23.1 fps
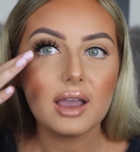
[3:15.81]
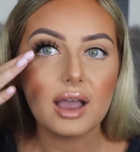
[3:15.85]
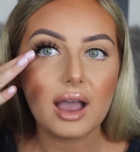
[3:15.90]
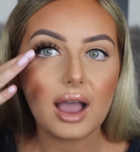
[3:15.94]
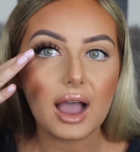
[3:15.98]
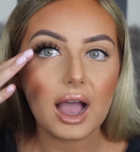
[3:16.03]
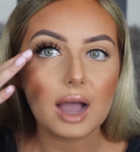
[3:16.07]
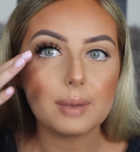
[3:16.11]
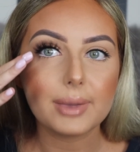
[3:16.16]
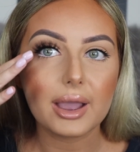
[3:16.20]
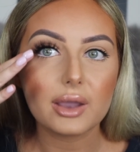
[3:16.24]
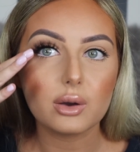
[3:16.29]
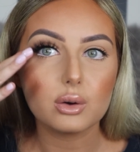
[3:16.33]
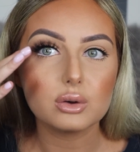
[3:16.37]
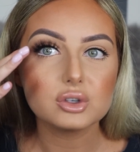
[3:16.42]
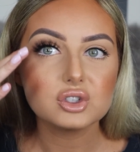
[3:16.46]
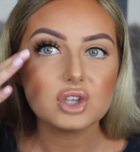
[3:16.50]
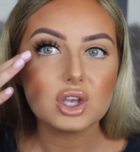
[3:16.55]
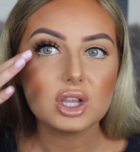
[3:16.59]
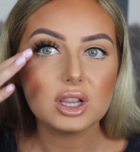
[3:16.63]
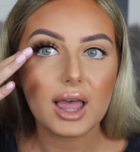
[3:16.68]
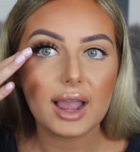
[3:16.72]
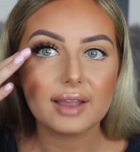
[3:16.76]
I
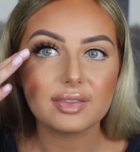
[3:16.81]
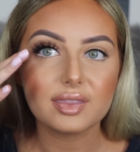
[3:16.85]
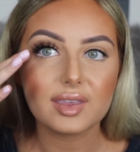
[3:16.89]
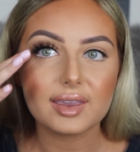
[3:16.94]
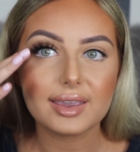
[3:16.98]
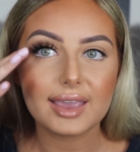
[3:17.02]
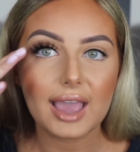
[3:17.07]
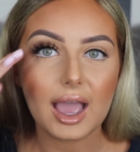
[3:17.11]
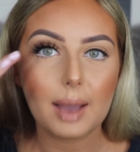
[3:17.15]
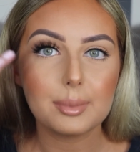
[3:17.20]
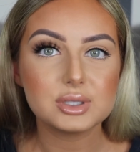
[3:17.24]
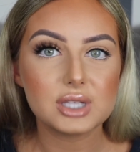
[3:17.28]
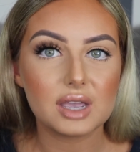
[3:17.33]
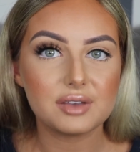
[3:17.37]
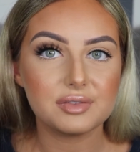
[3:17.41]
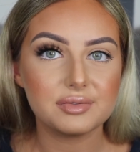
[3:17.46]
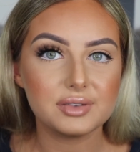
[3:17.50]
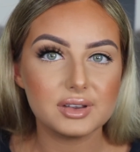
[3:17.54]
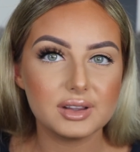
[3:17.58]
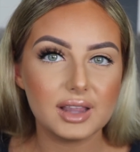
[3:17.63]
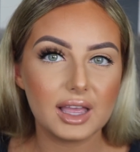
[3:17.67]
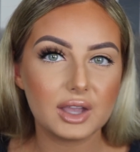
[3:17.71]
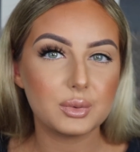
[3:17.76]
also like the gaps. I
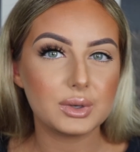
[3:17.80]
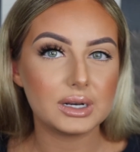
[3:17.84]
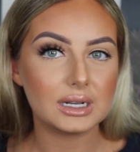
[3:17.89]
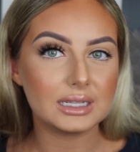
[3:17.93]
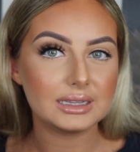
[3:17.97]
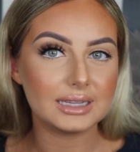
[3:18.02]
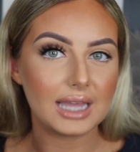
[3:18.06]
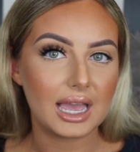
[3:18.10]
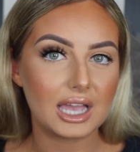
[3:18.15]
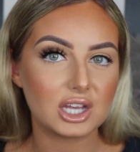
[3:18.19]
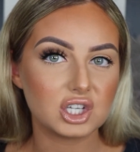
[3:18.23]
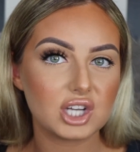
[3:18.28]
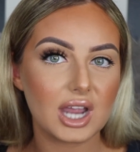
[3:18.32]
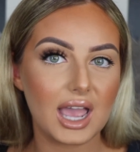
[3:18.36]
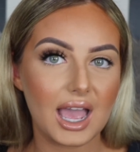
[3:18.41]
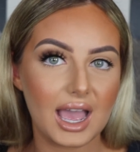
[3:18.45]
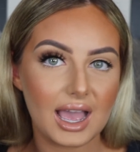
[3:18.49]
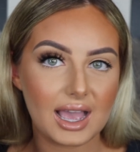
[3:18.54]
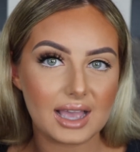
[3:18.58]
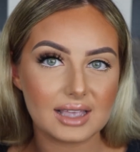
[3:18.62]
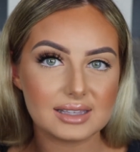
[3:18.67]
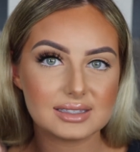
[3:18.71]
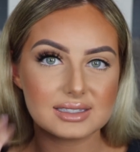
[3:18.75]
feel like when a lash
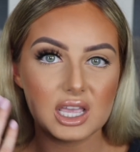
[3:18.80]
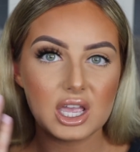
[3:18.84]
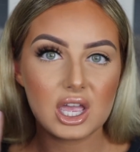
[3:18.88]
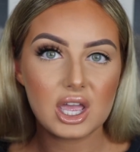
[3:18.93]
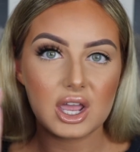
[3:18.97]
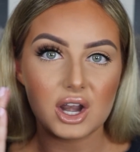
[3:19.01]
has